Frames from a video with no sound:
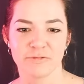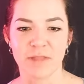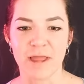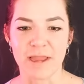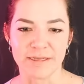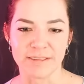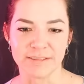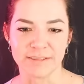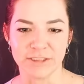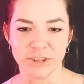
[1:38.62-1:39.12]

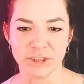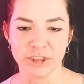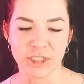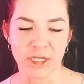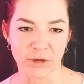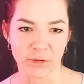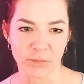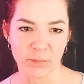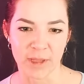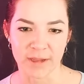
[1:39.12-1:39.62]
Ladies and
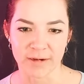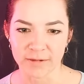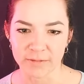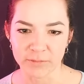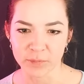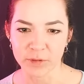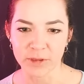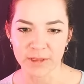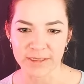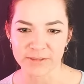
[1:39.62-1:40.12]
gentlemen,
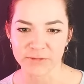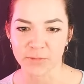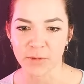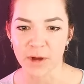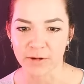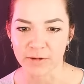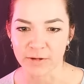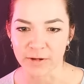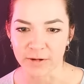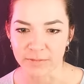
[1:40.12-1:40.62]
please
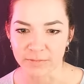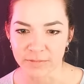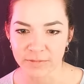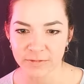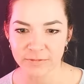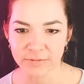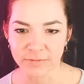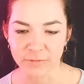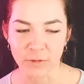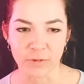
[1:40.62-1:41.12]
welcome
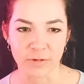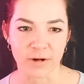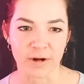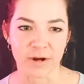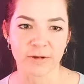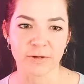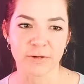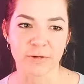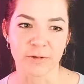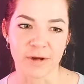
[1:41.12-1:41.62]
Laura
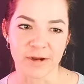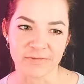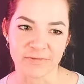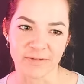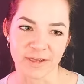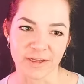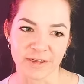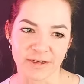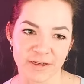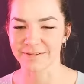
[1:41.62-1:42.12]

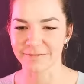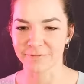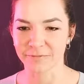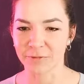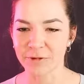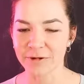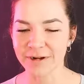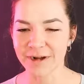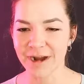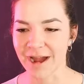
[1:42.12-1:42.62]
Griffin.
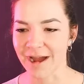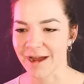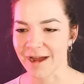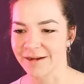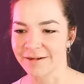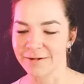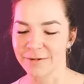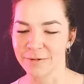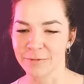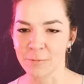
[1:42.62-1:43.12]

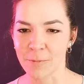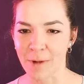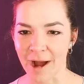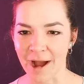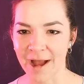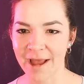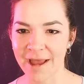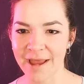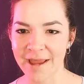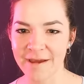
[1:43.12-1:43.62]
Laura,
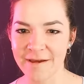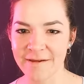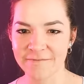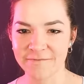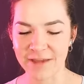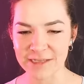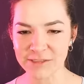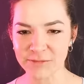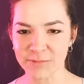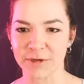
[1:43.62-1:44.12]
why
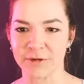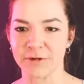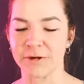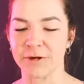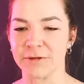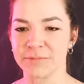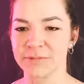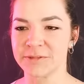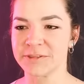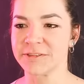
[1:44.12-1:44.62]
Facebook
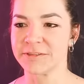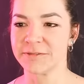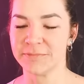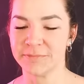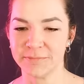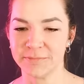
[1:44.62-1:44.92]
groups?